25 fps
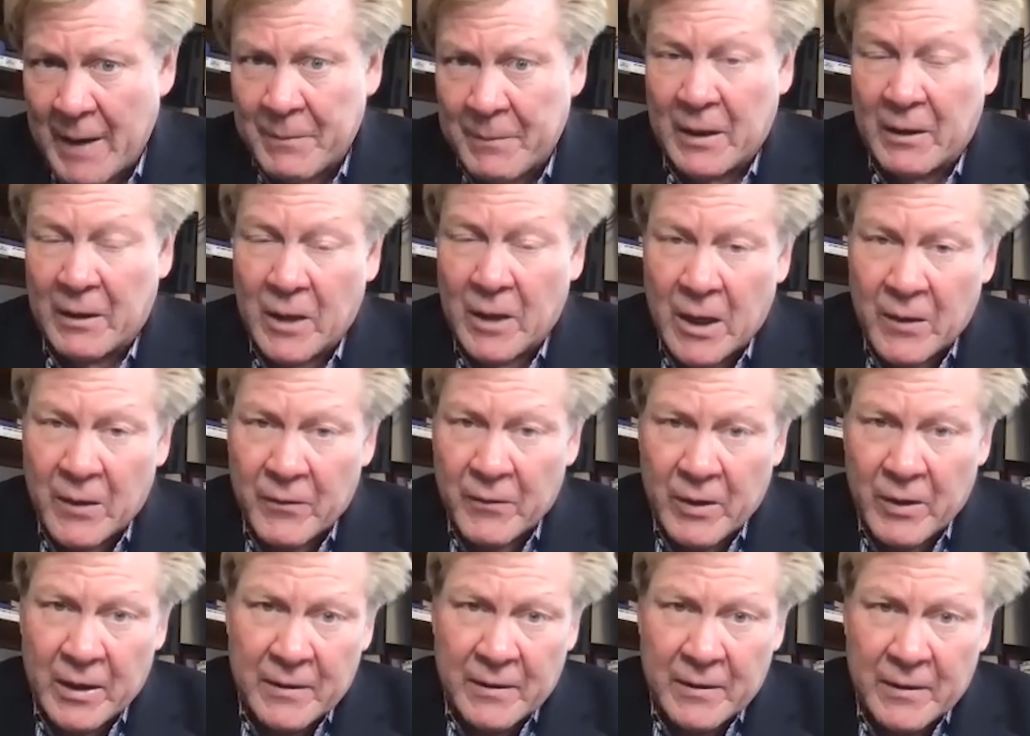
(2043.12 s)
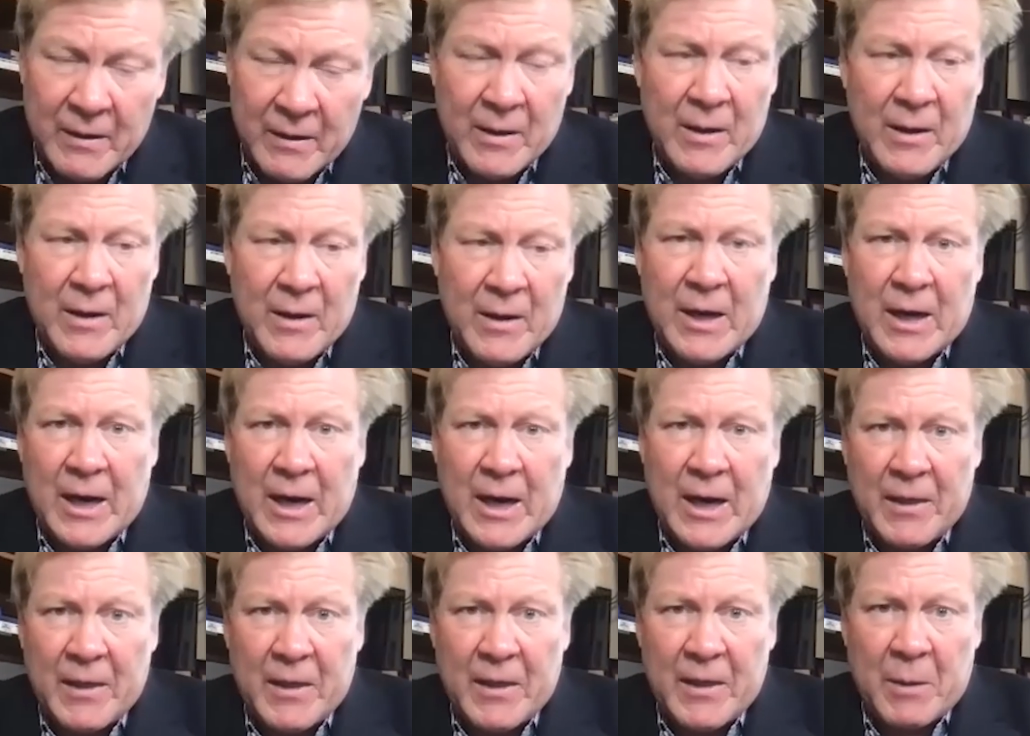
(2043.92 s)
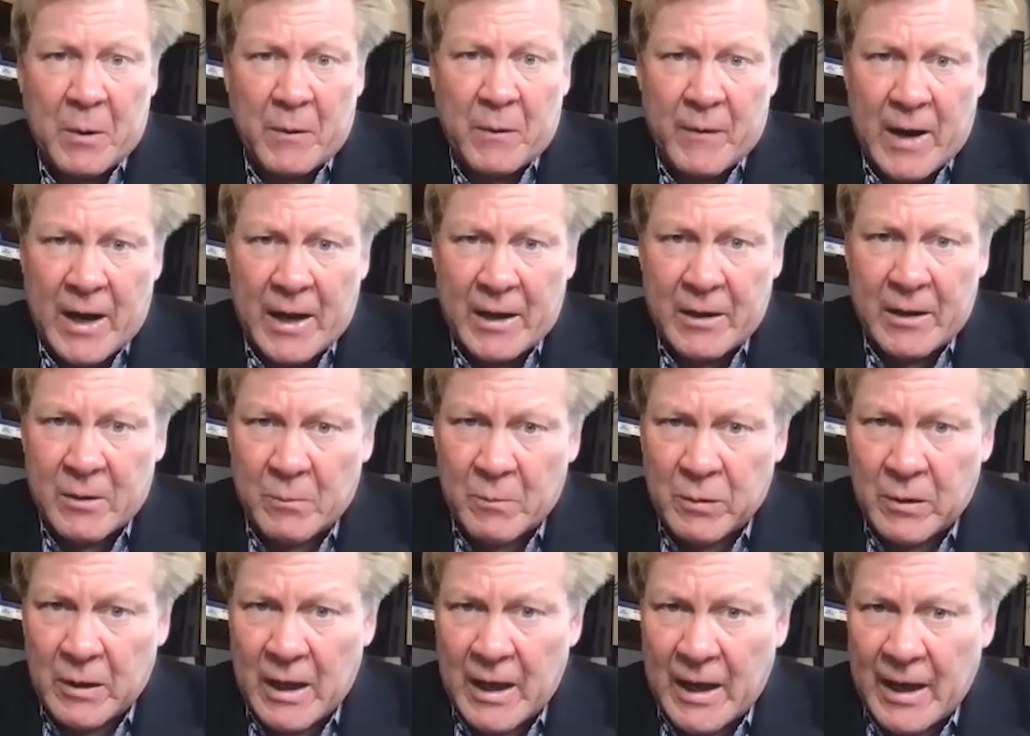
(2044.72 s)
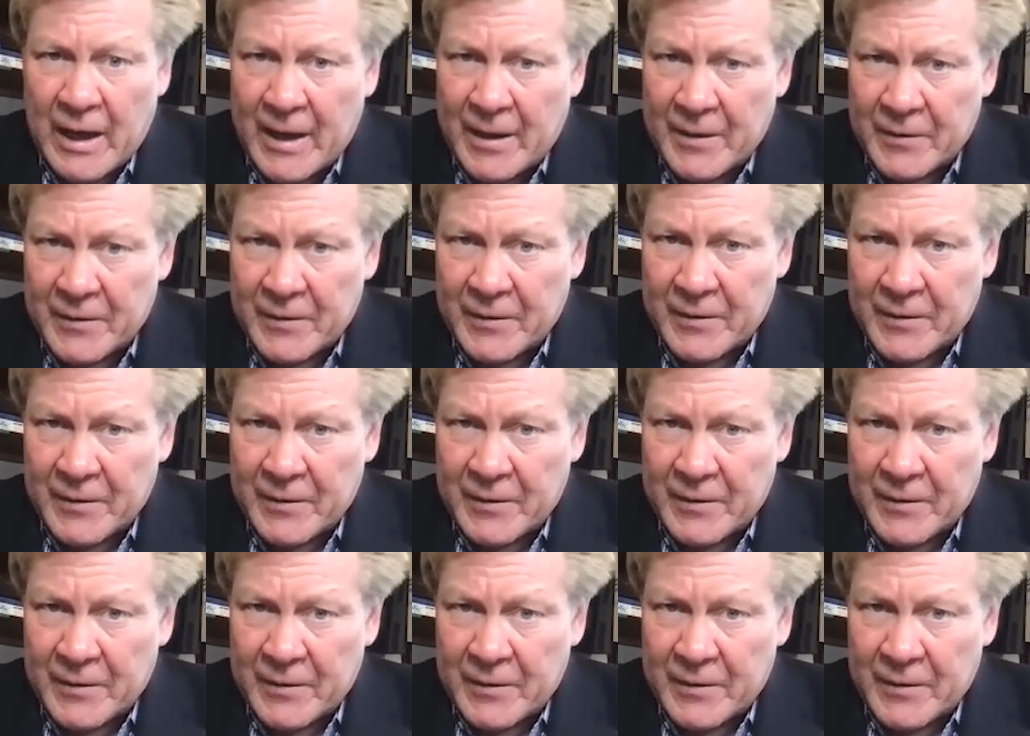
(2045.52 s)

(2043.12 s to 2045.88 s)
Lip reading: that love it. That provide compliance,